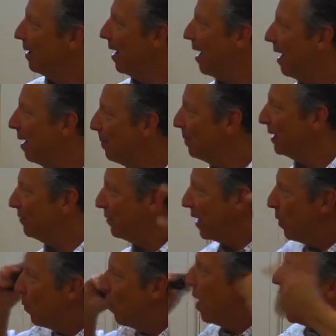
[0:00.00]
uh, but if you
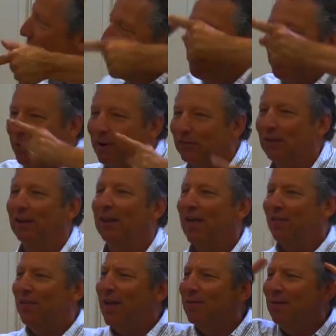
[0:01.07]
get one person,
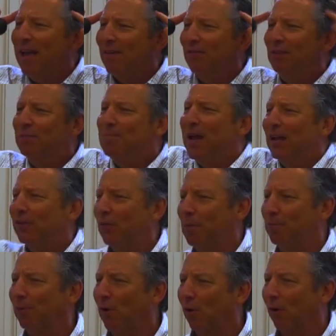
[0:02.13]
then we have these
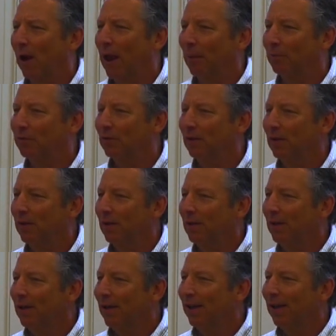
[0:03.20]
mentoring programs
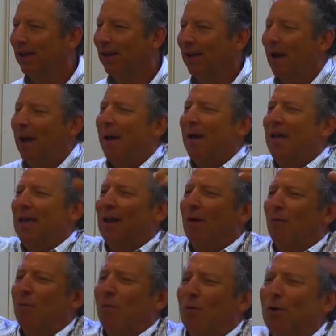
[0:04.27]
in
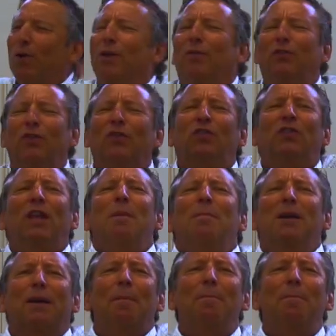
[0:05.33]
a world of systemic